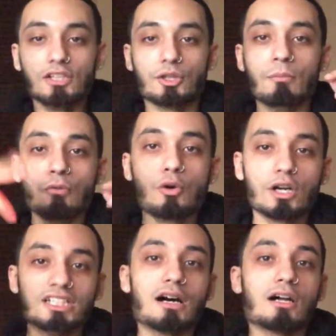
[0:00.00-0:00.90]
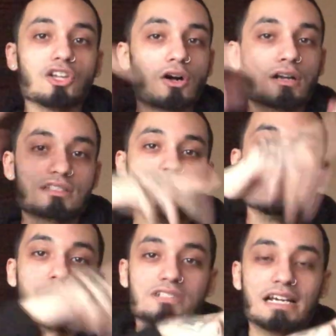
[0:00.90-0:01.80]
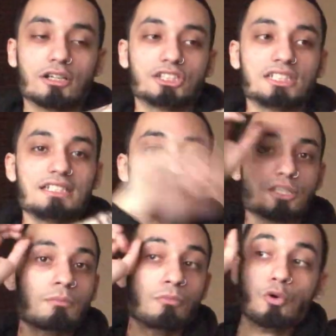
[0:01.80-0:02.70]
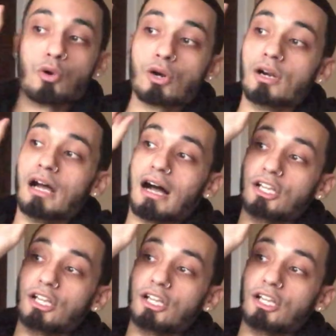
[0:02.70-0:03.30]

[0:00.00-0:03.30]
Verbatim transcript: the more y'all lost in those energies the more